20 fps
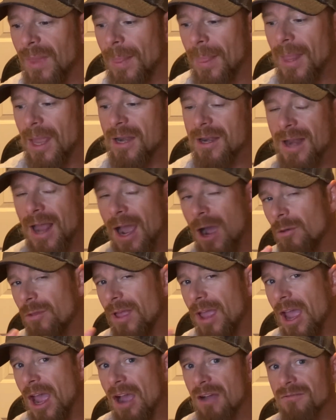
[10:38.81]
and now
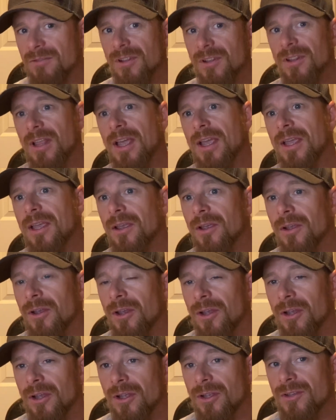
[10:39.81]
they have to like
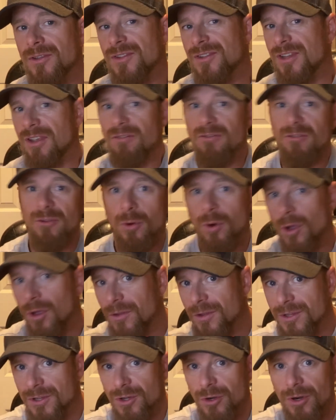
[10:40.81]
sift through all
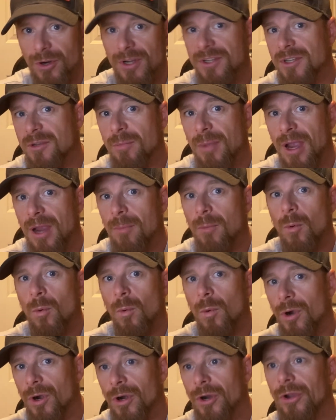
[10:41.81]
this crazy
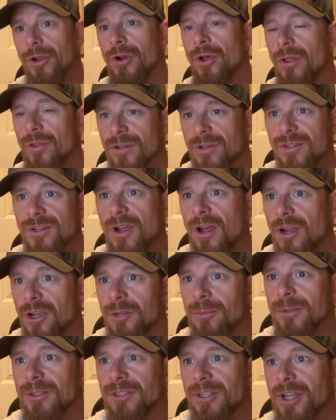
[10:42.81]
paperwork and all this
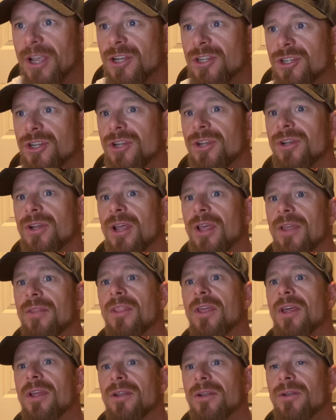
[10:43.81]
documentation and
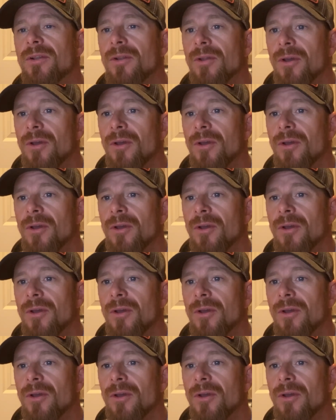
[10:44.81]
then